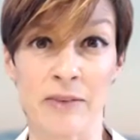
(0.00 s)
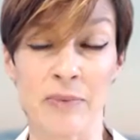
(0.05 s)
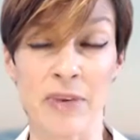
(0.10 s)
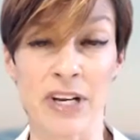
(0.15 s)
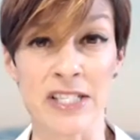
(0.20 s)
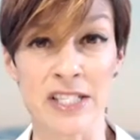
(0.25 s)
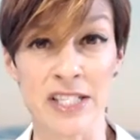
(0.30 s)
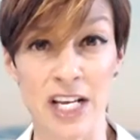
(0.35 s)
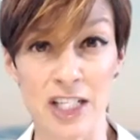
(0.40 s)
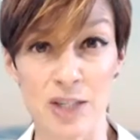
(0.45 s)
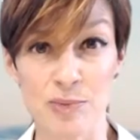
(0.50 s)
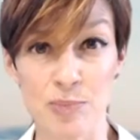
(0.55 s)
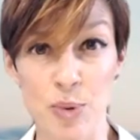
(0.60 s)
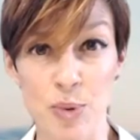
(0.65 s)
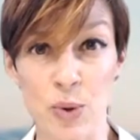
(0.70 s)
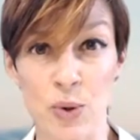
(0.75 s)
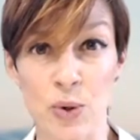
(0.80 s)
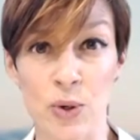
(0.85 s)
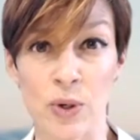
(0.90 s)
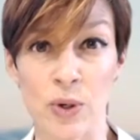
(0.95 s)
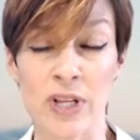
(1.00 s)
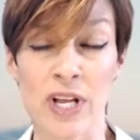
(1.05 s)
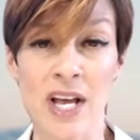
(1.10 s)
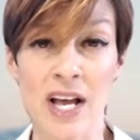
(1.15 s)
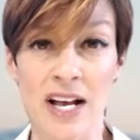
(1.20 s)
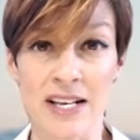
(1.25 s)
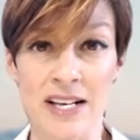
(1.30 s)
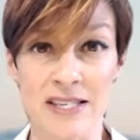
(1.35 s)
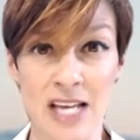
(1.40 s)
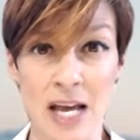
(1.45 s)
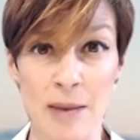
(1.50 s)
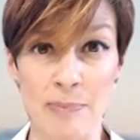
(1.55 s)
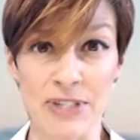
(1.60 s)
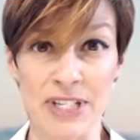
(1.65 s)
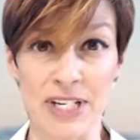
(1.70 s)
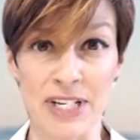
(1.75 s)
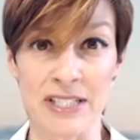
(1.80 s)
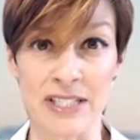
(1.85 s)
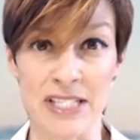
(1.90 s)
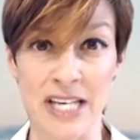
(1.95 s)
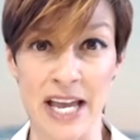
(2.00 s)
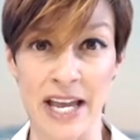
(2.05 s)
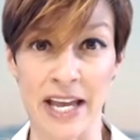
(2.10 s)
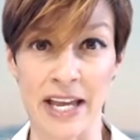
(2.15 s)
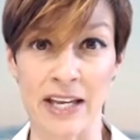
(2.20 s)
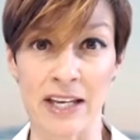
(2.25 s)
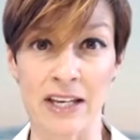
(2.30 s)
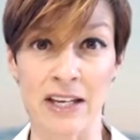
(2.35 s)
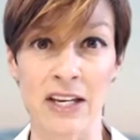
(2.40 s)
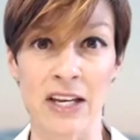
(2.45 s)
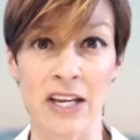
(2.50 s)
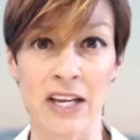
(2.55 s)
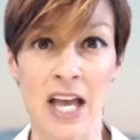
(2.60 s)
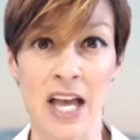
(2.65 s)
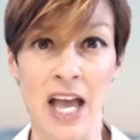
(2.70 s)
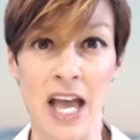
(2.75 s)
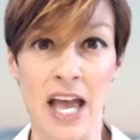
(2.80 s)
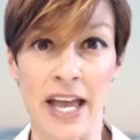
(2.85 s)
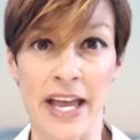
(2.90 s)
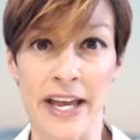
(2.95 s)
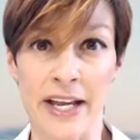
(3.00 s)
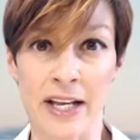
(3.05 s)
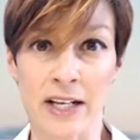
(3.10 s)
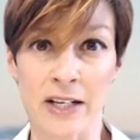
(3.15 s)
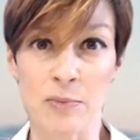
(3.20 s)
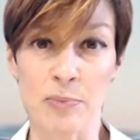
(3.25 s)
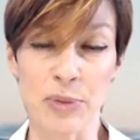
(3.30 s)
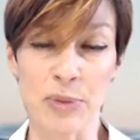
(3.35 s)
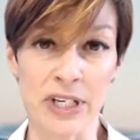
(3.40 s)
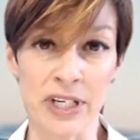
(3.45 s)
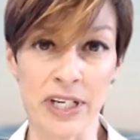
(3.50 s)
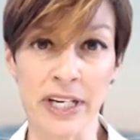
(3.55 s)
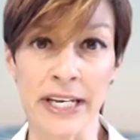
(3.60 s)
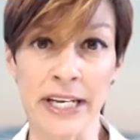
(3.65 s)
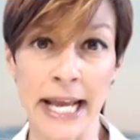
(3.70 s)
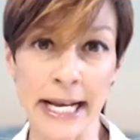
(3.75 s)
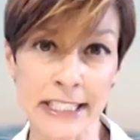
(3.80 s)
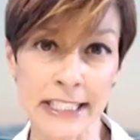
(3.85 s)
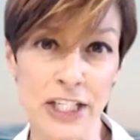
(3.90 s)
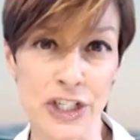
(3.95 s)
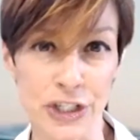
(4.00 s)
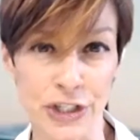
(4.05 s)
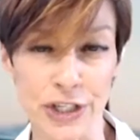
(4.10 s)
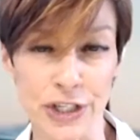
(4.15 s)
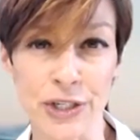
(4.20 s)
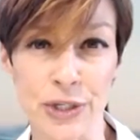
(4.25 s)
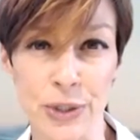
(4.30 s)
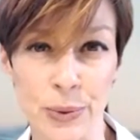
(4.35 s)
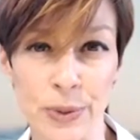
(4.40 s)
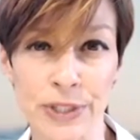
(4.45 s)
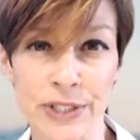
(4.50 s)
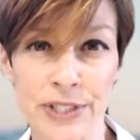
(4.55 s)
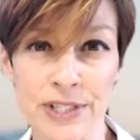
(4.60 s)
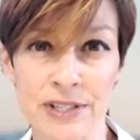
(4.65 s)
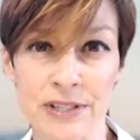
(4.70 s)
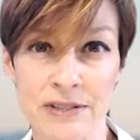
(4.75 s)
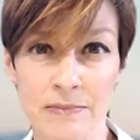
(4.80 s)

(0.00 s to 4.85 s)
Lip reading: cesspool, a septic tank, and being connected to the sewers.